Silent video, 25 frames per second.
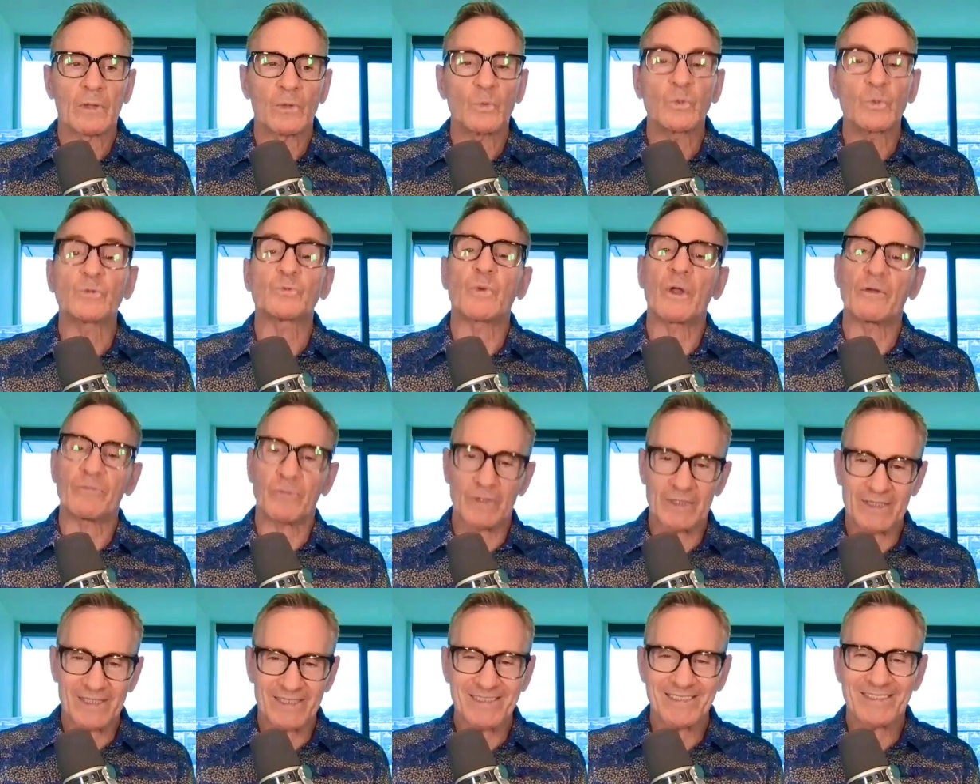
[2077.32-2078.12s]
with
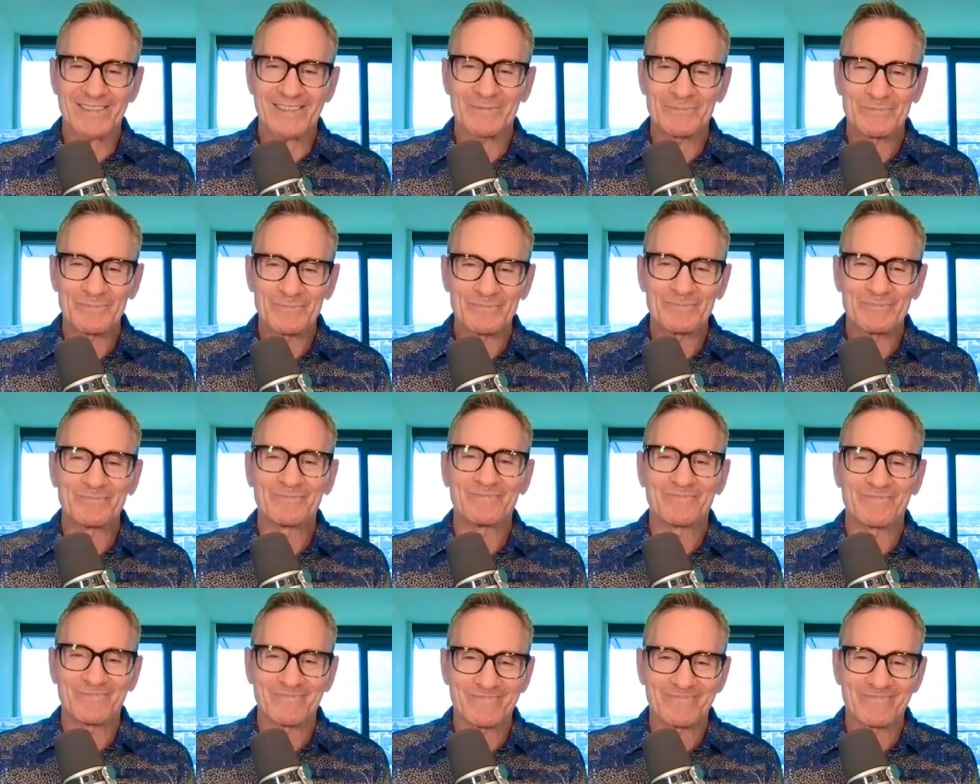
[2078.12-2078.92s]
reverence.
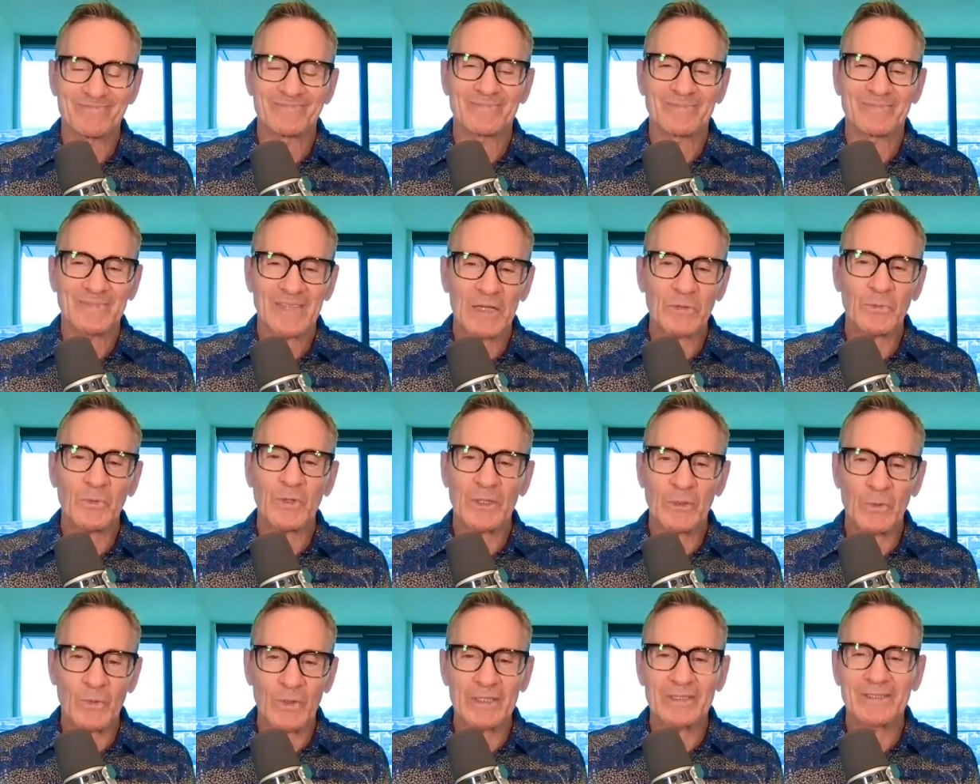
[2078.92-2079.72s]
I
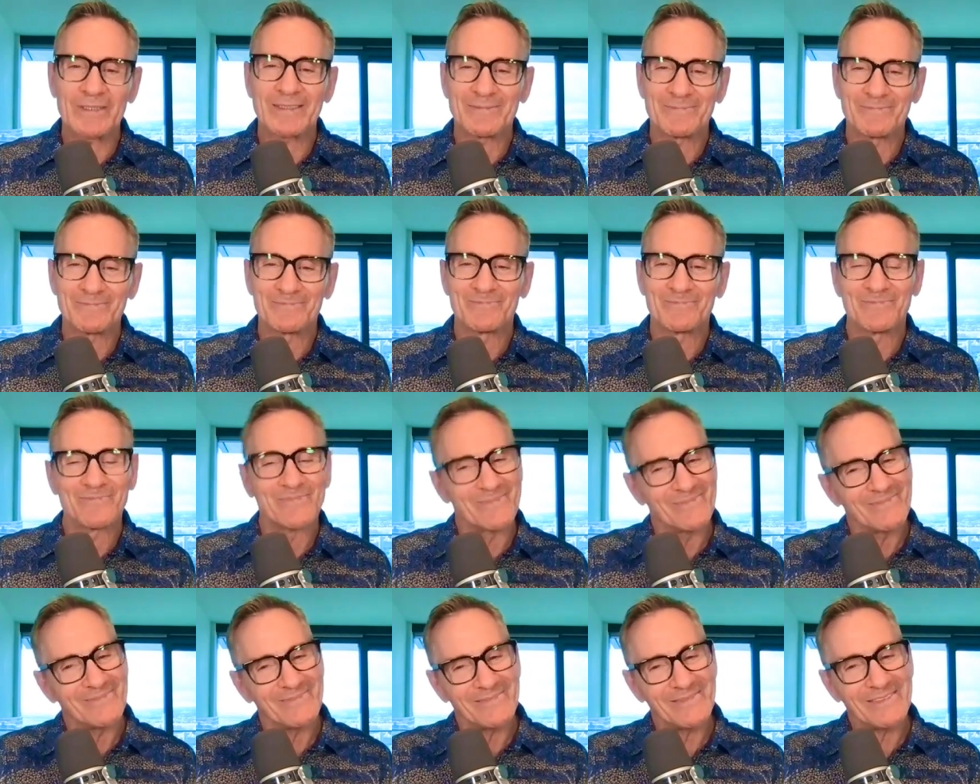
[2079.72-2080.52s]
really would.
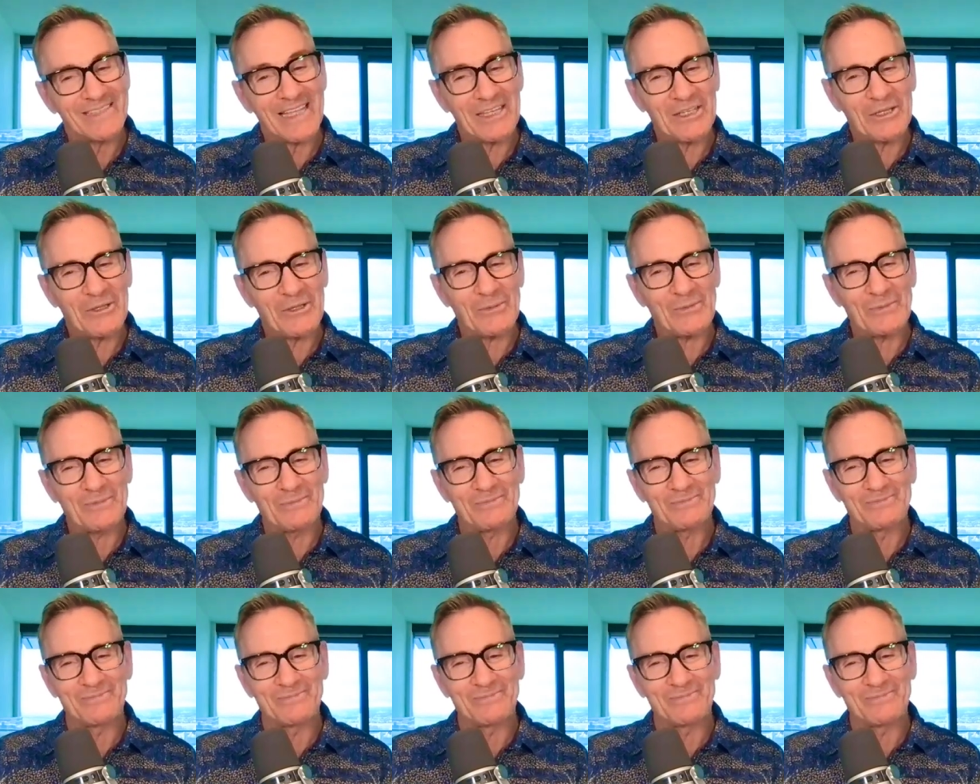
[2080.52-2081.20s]
Thank you.